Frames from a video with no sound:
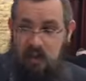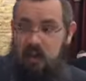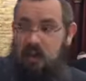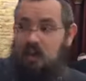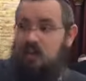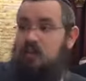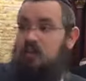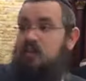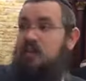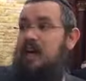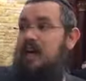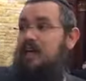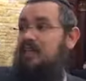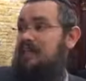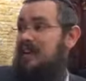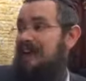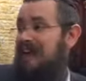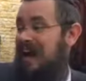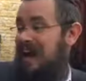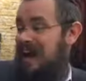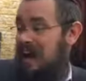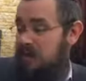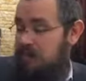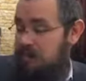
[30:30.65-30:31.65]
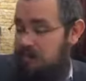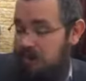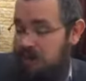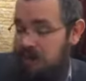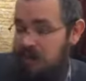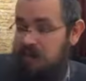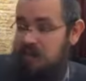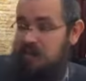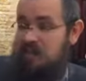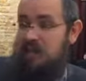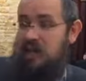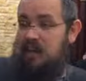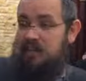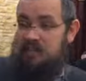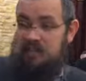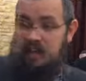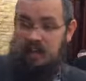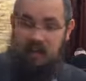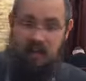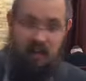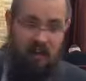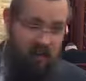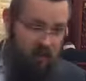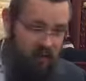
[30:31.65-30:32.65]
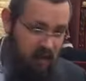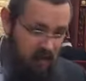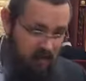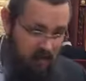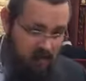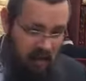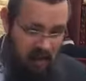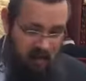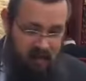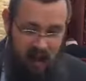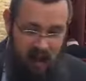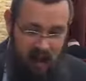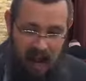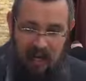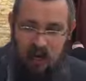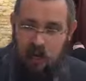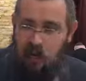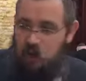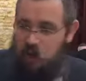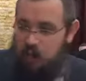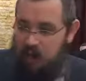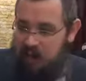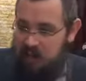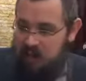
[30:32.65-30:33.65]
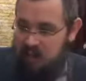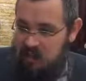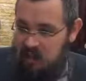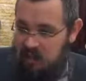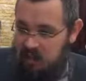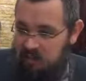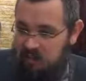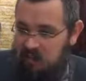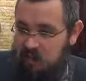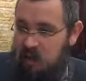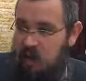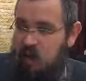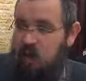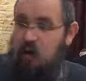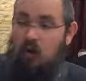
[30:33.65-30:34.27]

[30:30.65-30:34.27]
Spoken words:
there's as I am, there's as I know myself,